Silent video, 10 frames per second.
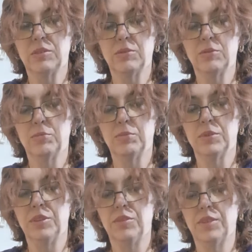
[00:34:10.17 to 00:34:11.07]
But
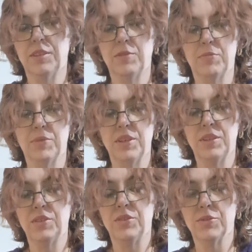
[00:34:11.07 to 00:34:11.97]
you can have
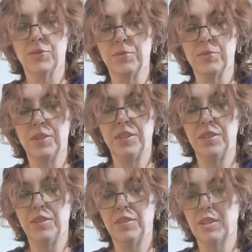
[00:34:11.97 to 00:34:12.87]
braided jewelry,
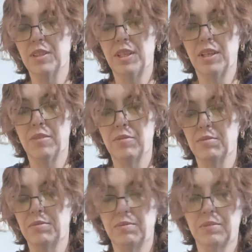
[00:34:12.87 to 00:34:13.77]
you can have
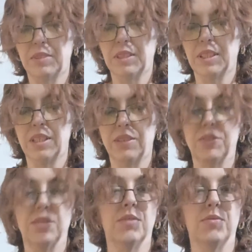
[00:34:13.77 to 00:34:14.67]
a lot of
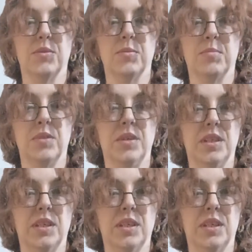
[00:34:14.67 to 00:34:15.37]
stuff with braiding.